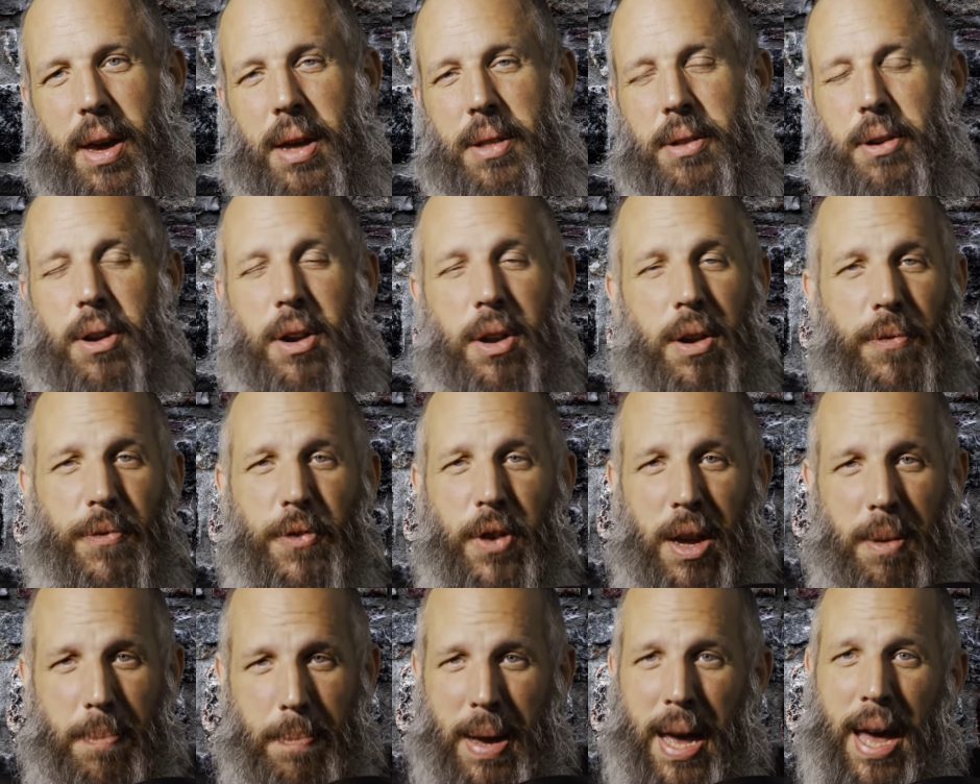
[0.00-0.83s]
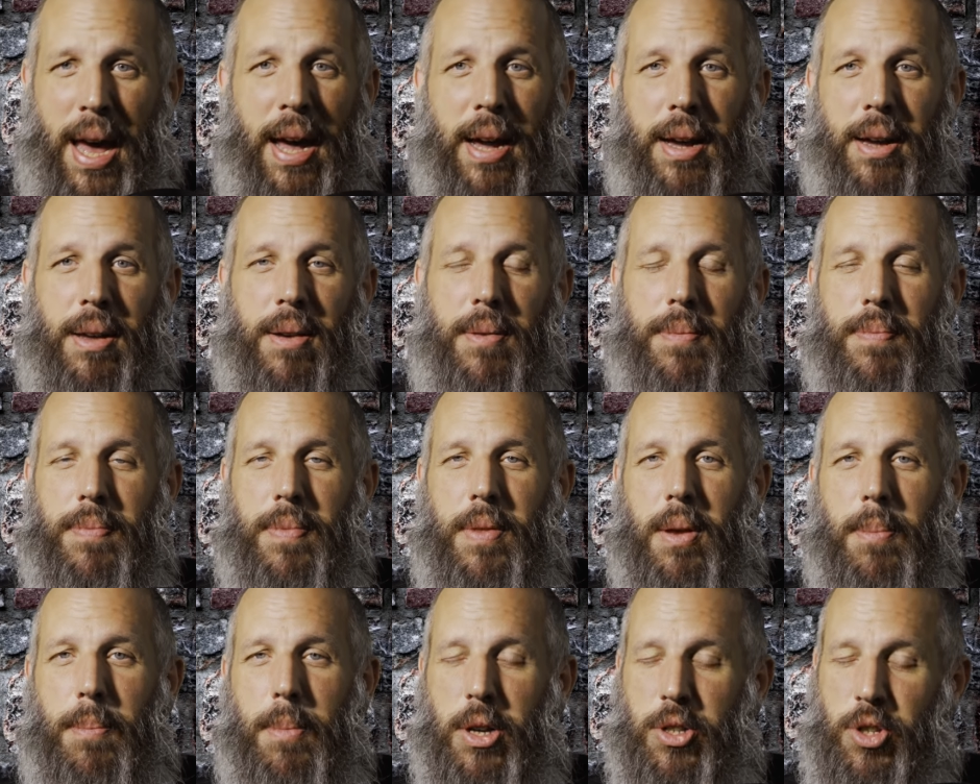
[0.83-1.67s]
And they're going to fight back,
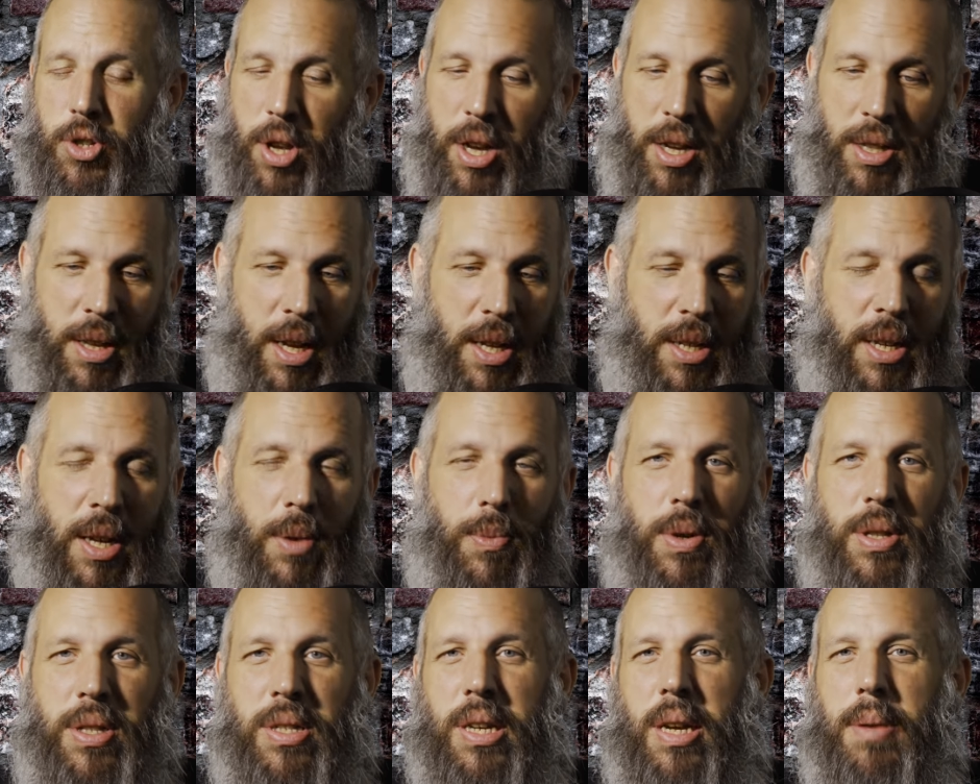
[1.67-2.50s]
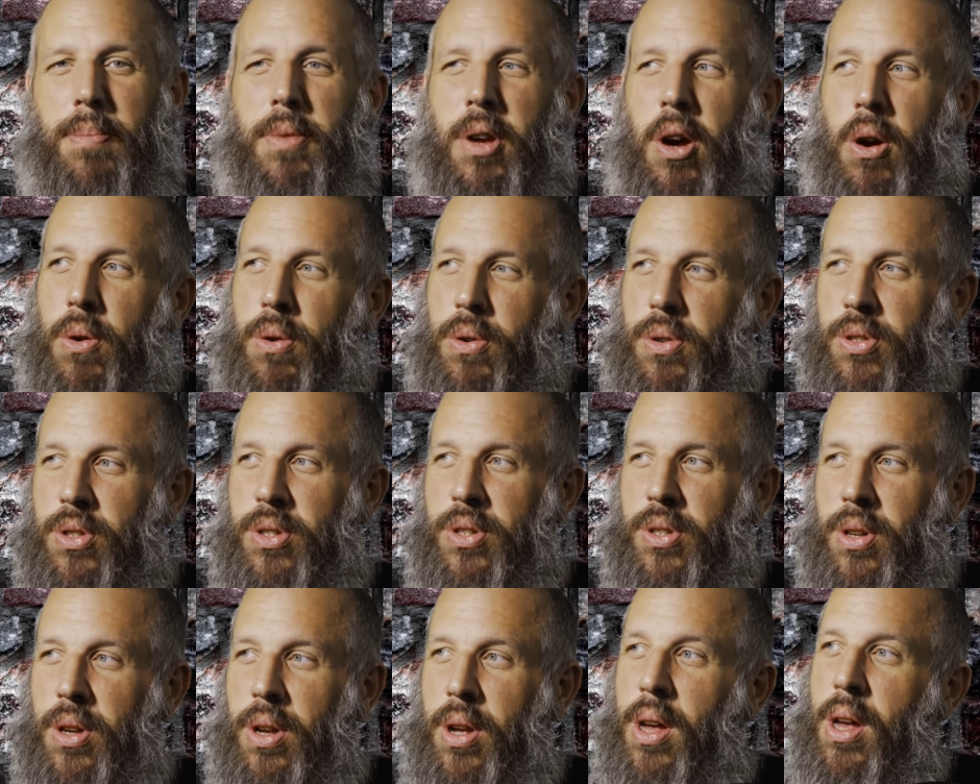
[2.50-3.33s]
much like they did with Tim
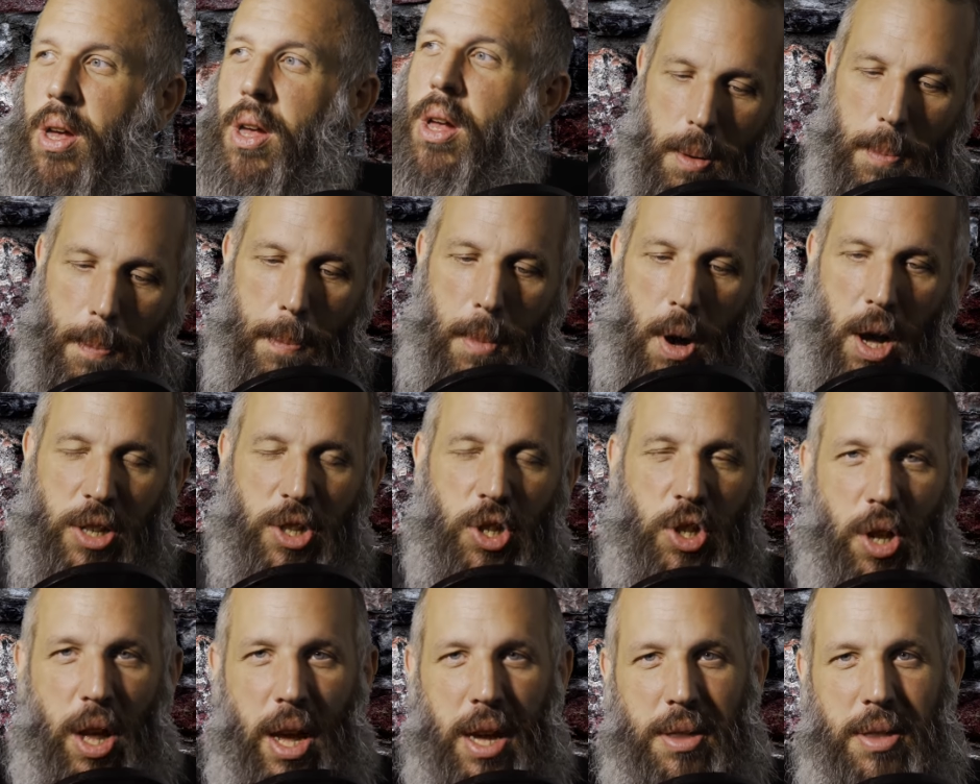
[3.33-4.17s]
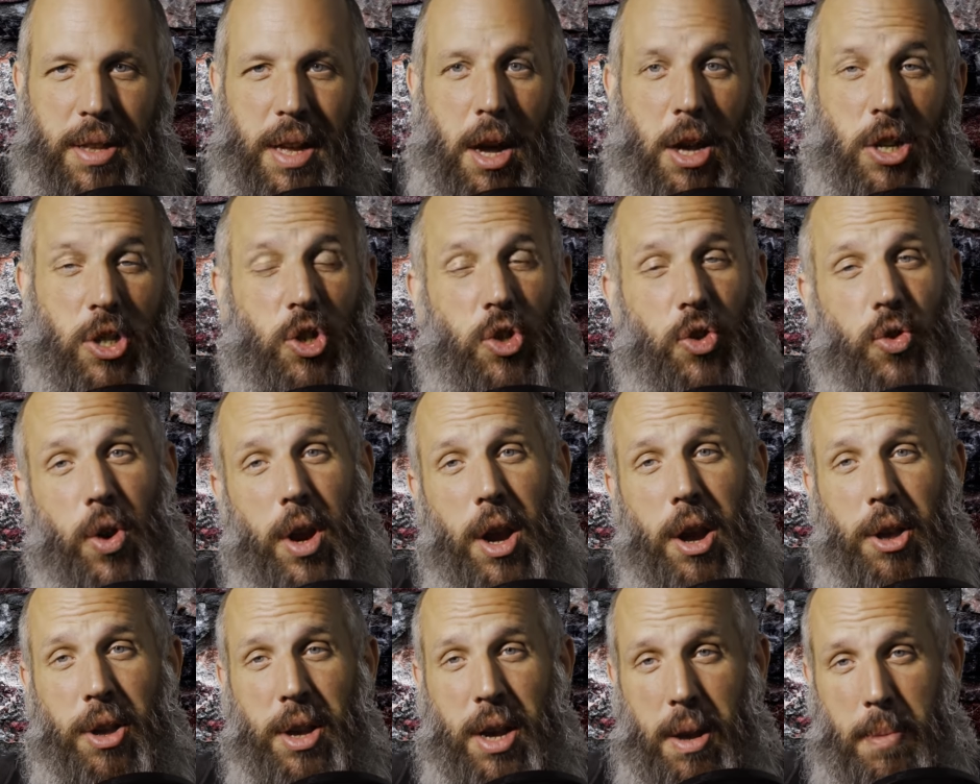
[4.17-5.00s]
Noakes, much like the
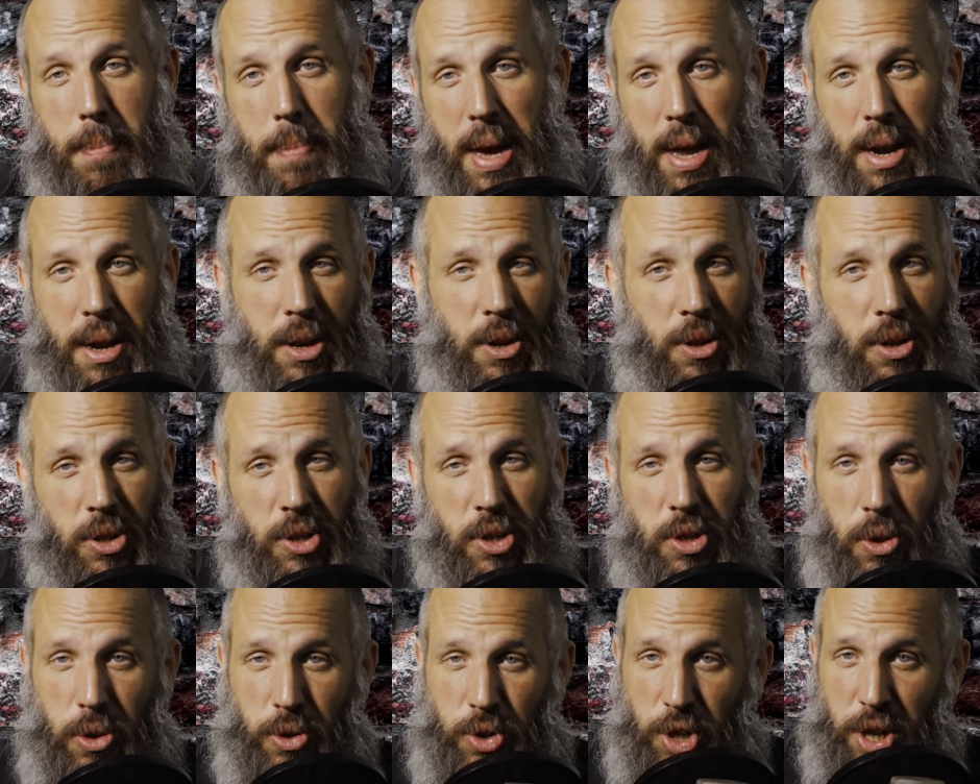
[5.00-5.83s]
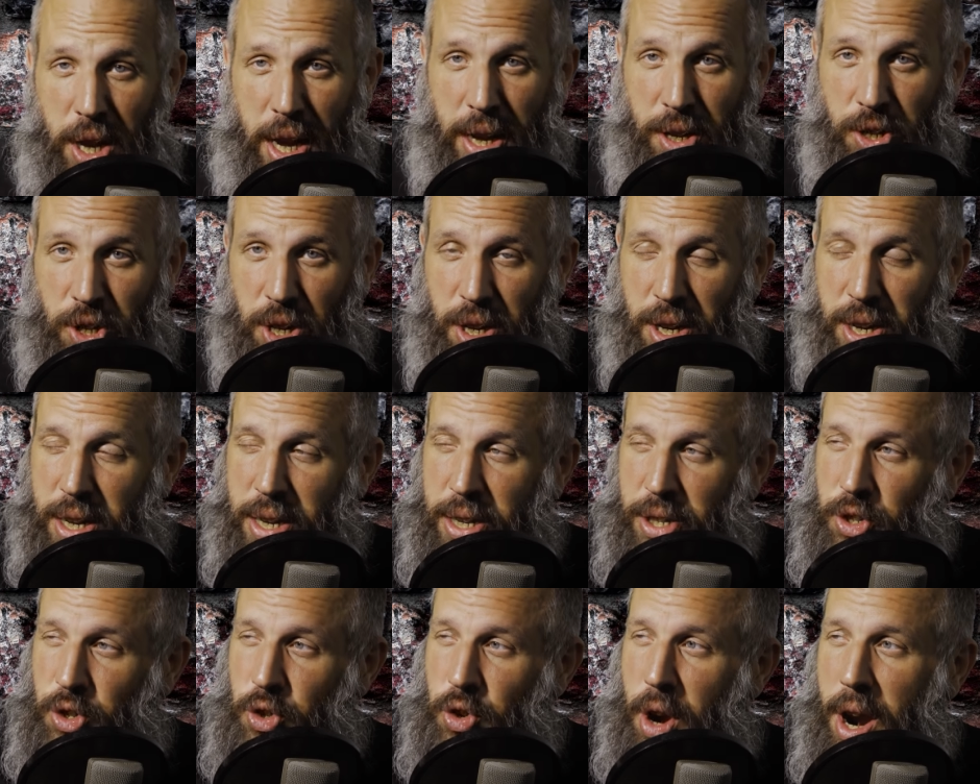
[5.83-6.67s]
Australian Medical Association
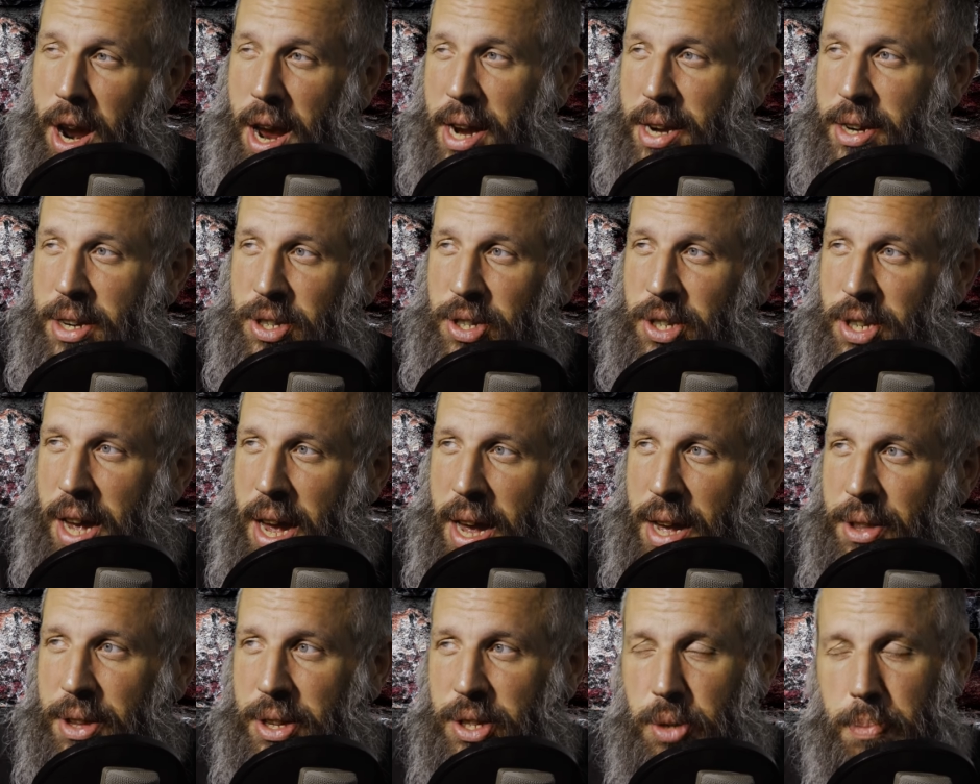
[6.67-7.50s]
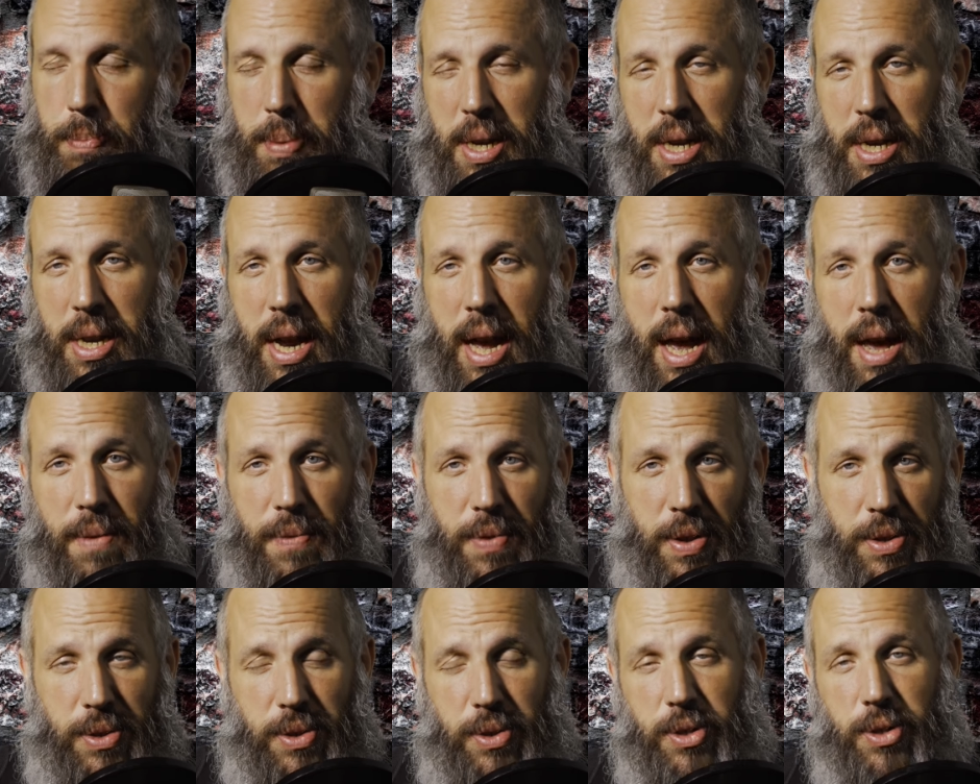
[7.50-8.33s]
is trying to silence Pete
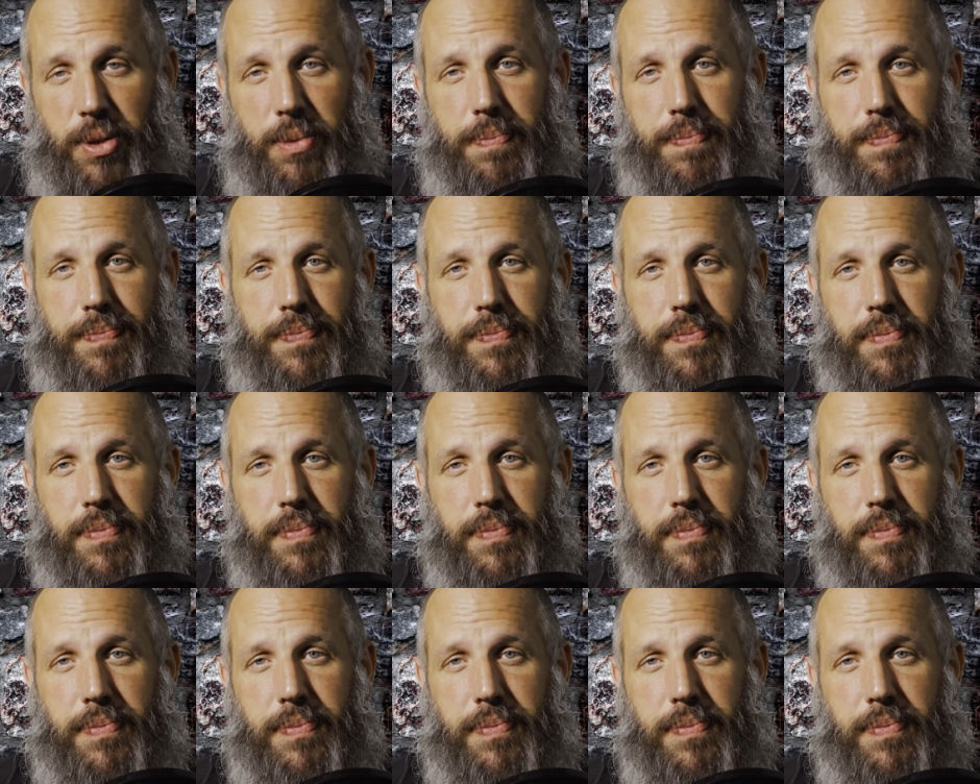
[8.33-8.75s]
Evans.